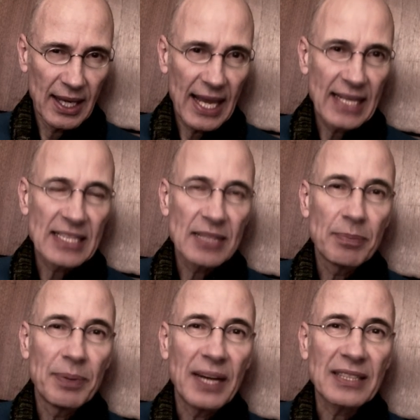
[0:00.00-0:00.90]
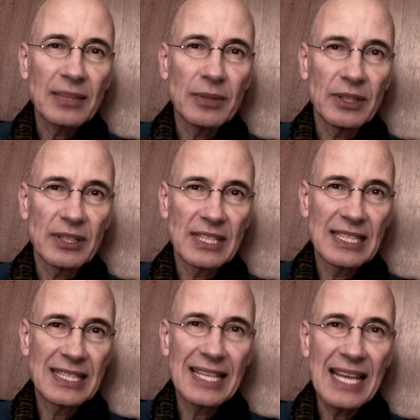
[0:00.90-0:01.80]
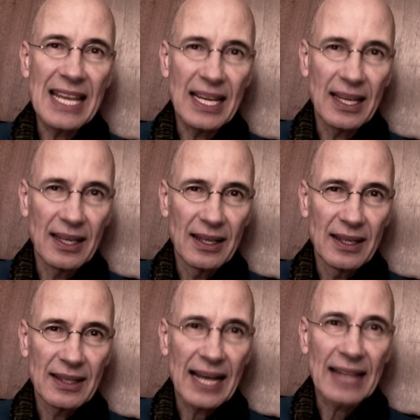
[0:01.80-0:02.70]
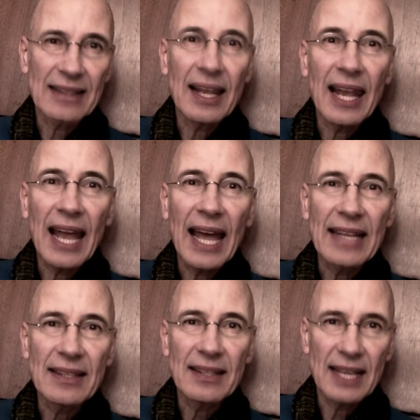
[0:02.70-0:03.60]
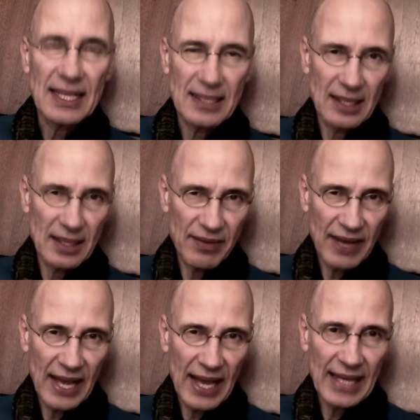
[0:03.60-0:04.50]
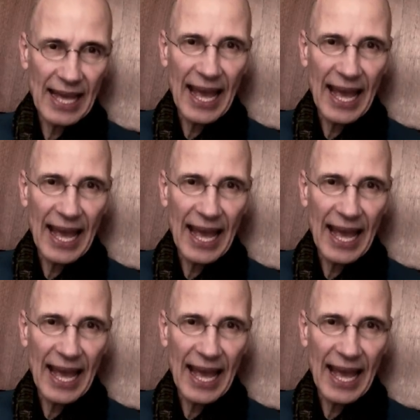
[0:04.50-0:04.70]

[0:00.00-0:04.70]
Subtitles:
it is possible to see that the light is the divine